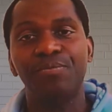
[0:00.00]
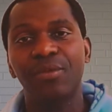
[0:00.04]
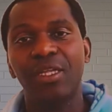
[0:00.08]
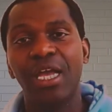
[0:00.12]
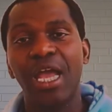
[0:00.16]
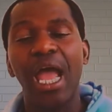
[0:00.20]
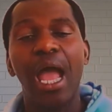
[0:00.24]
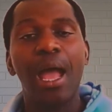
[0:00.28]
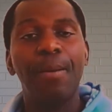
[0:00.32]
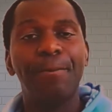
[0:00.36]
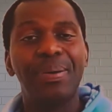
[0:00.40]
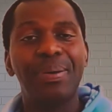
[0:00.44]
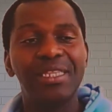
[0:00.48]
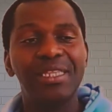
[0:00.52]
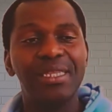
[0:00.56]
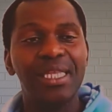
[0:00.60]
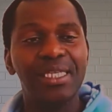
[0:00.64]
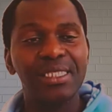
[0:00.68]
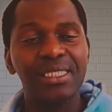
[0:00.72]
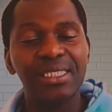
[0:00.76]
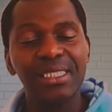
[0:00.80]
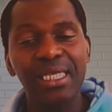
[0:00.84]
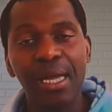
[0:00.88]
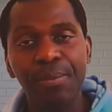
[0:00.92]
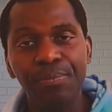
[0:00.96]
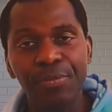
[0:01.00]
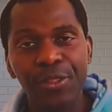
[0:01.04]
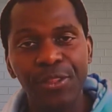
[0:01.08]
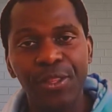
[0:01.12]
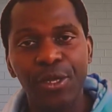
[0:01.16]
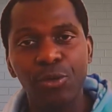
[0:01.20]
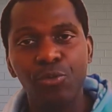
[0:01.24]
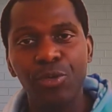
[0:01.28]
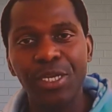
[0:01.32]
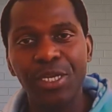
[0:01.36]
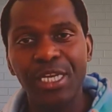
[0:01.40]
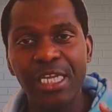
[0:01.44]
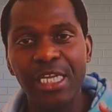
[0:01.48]
But there's something that we
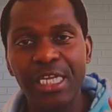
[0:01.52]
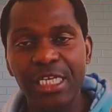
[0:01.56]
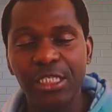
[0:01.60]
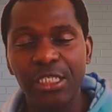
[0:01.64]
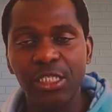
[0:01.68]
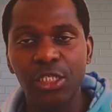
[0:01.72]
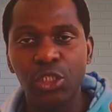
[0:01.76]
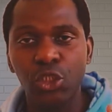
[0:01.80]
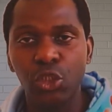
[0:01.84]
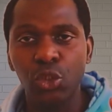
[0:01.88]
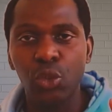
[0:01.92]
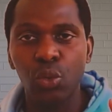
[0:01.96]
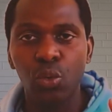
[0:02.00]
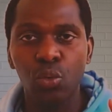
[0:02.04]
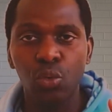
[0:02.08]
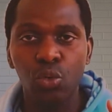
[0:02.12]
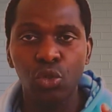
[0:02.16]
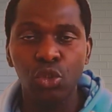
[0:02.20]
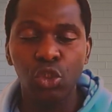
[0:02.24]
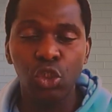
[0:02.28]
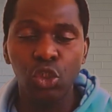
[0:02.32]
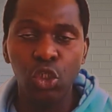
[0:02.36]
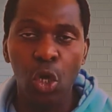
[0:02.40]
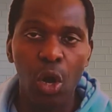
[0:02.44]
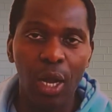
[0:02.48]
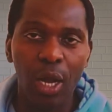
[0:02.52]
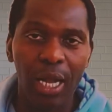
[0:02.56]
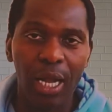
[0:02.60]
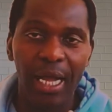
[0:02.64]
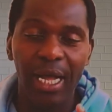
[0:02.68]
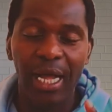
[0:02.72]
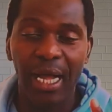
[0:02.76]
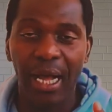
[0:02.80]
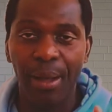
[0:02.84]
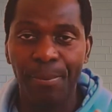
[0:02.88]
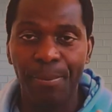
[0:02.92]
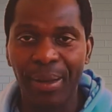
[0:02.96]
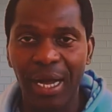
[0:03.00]
need to talk
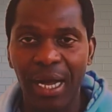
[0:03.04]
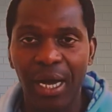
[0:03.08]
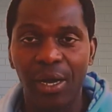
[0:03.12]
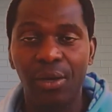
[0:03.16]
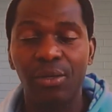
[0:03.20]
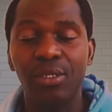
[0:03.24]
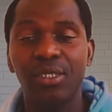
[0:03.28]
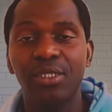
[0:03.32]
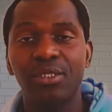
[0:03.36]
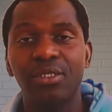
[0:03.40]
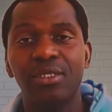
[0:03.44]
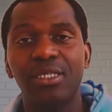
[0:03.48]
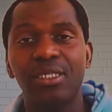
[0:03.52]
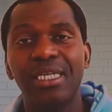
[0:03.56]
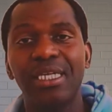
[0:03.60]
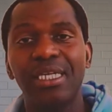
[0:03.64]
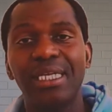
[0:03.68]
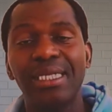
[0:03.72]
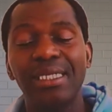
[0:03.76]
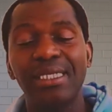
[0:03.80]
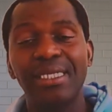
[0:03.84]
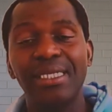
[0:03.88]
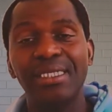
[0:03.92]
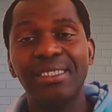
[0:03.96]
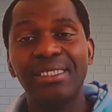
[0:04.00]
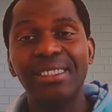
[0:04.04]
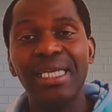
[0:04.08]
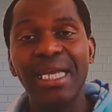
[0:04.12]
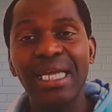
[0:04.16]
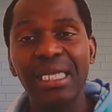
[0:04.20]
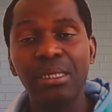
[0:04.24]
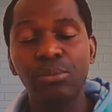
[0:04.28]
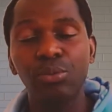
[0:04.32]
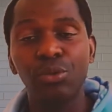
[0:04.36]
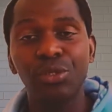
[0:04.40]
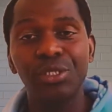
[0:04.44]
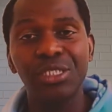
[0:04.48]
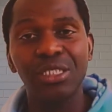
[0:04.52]
about. The tables
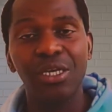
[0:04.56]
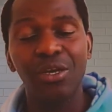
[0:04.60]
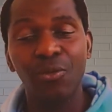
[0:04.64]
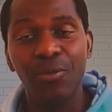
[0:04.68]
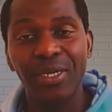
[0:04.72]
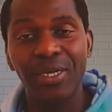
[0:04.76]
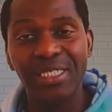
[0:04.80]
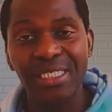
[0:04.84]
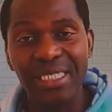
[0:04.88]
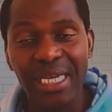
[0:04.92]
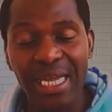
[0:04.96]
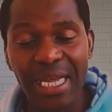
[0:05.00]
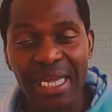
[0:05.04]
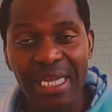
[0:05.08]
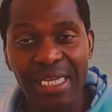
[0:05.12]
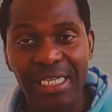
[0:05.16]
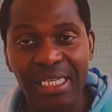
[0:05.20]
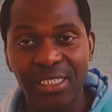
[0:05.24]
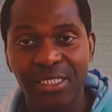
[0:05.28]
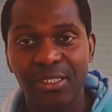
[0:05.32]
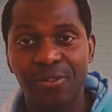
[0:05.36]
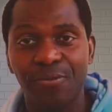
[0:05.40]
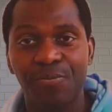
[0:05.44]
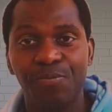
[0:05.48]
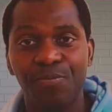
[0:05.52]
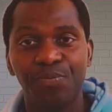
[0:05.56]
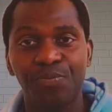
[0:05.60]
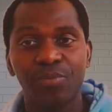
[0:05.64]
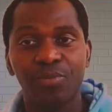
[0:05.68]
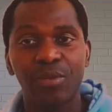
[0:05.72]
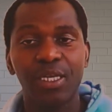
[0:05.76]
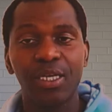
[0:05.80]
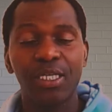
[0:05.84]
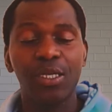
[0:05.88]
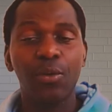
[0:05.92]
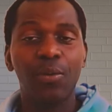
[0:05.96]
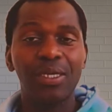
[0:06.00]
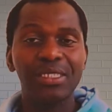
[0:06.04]
were turned. There
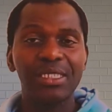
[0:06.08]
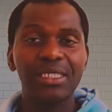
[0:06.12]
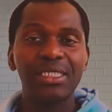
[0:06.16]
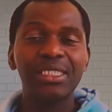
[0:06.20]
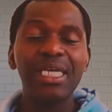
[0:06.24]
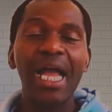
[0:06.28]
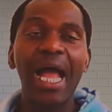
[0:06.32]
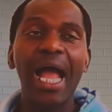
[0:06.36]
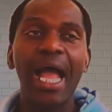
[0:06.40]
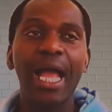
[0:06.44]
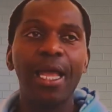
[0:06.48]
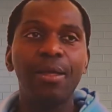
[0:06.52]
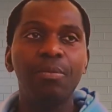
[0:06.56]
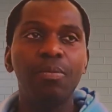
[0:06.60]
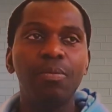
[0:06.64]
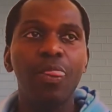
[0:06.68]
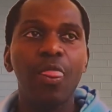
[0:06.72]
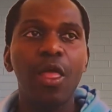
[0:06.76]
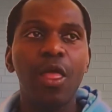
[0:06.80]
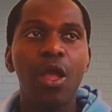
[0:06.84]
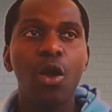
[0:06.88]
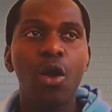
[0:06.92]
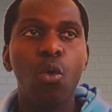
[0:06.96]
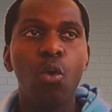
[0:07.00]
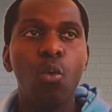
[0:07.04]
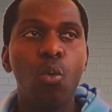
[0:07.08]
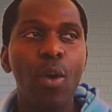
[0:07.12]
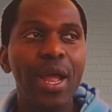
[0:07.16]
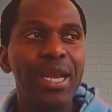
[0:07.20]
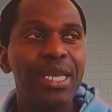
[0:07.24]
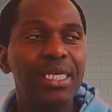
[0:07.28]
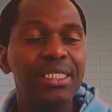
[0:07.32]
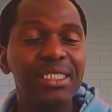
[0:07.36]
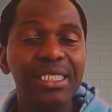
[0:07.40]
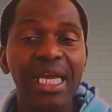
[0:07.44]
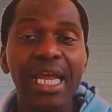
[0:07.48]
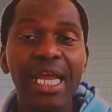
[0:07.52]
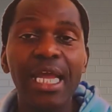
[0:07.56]
was a time when the
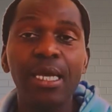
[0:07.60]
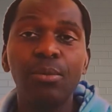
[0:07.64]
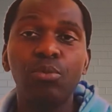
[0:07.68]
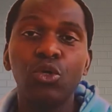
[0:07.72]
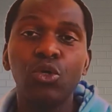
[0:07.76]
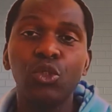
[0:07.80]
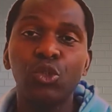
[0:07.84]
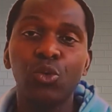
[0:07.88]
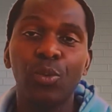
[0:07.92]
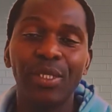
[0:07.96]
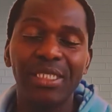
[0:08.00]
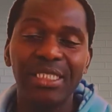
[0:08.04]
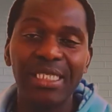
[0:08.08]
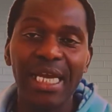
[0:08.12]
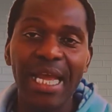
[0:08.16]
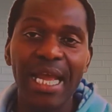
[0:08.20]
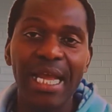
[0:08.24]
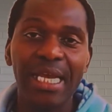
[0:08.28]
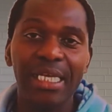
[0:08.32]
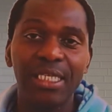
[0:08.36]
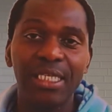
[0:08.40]
tables were turned